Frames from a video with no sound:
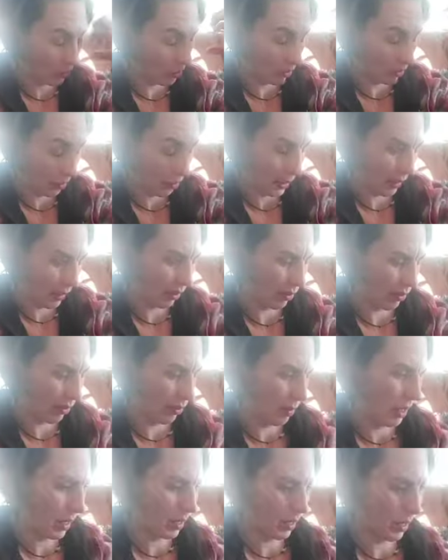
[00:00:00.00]
all the way through
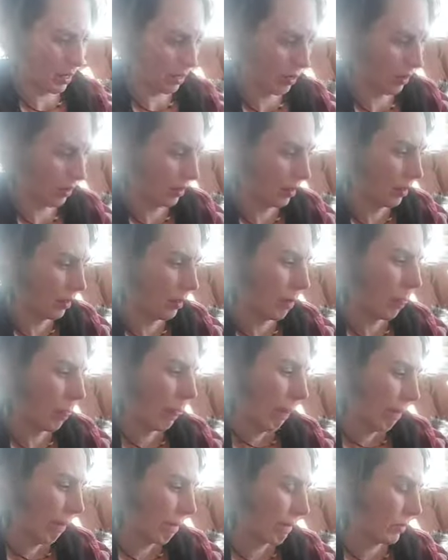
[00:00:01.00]
my head.
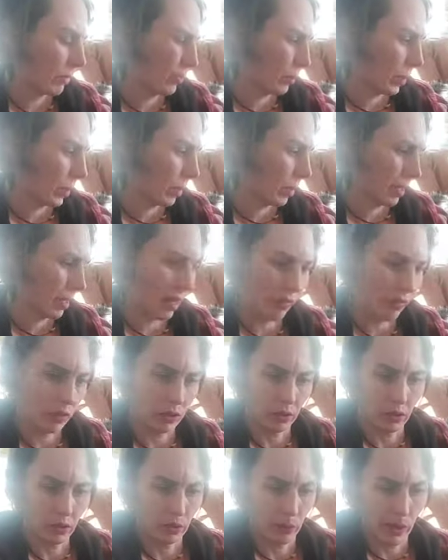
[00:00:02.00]
It was weird. I'd have to
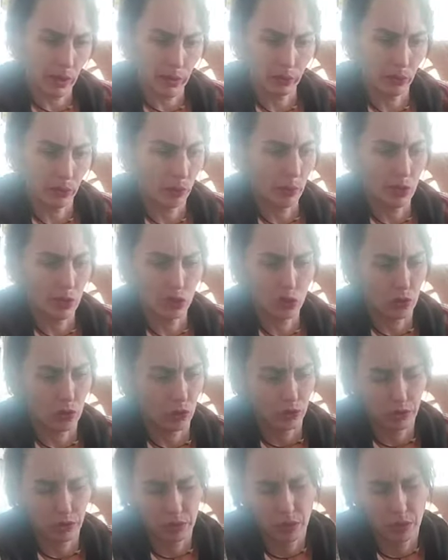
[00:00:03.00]
look back through my
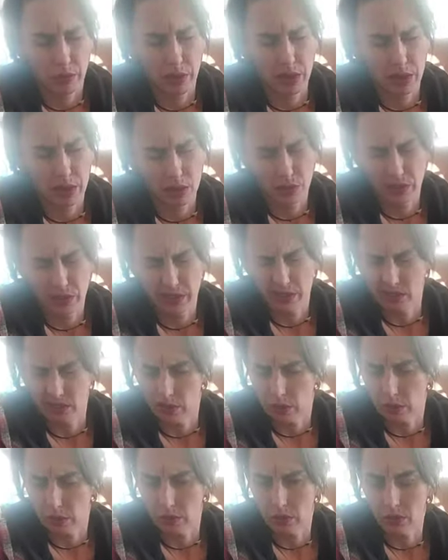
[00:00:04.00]
journals and my notes and
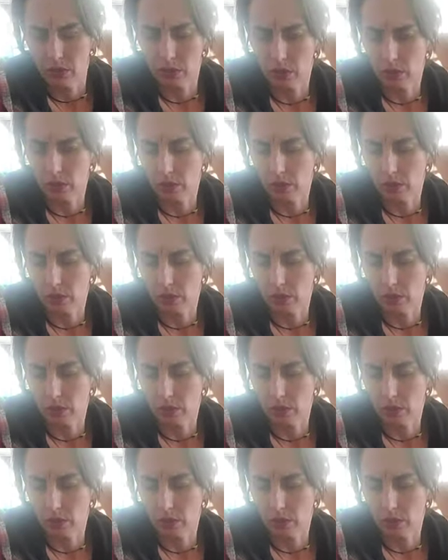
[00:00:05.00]
stuff to